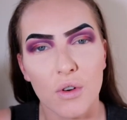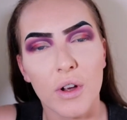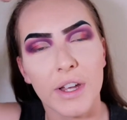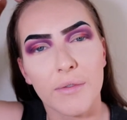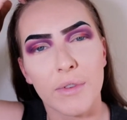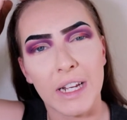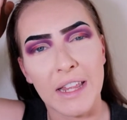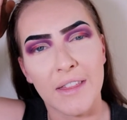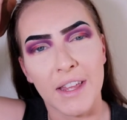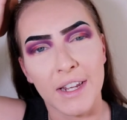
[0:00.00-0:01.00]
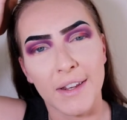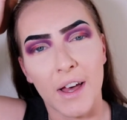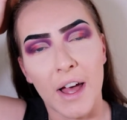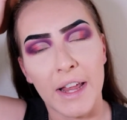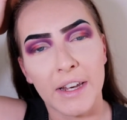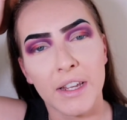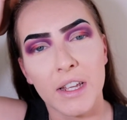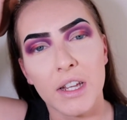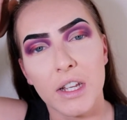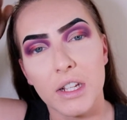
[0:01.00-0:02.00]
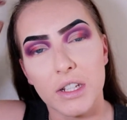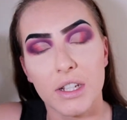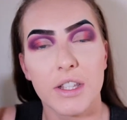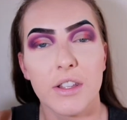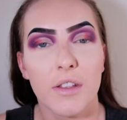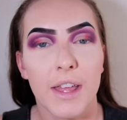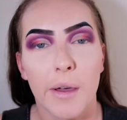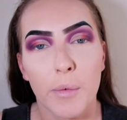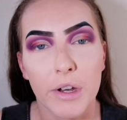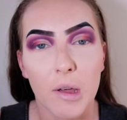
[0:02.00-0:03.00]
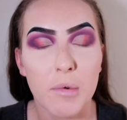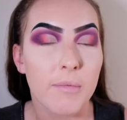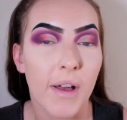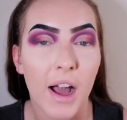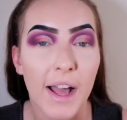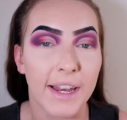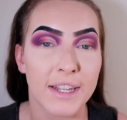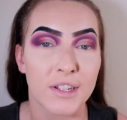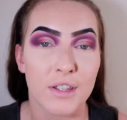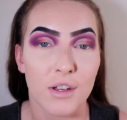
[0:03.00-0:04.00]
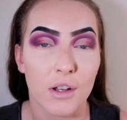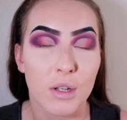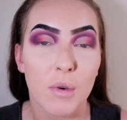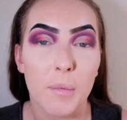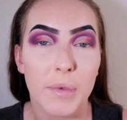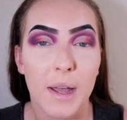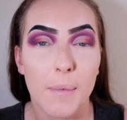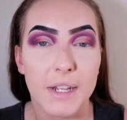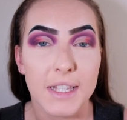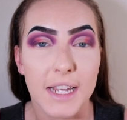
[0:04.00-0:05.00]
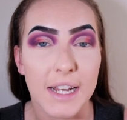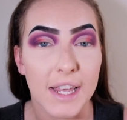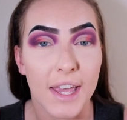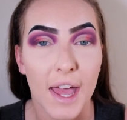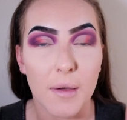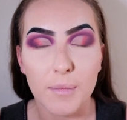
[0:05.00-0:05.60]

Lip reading: drawing a really thin line, just so that when I put my eyelashes on, you won't be able to see any gap.